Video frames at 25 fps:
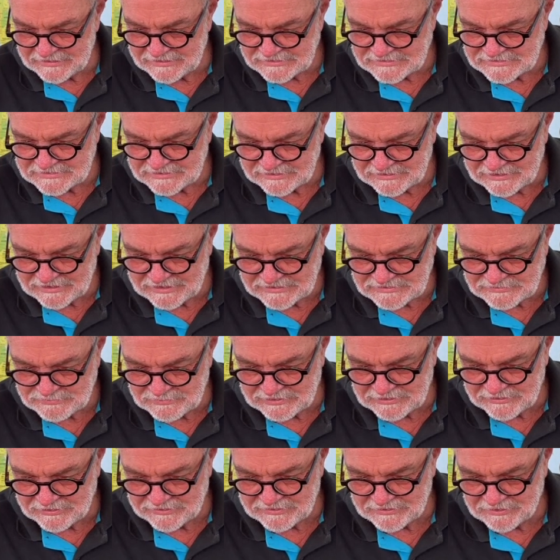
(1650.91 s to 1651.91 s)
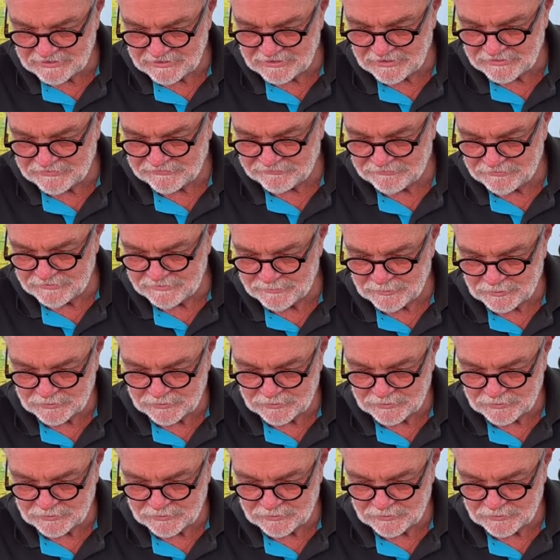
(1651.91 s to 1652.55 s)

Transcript: That's the last one. I think I got through them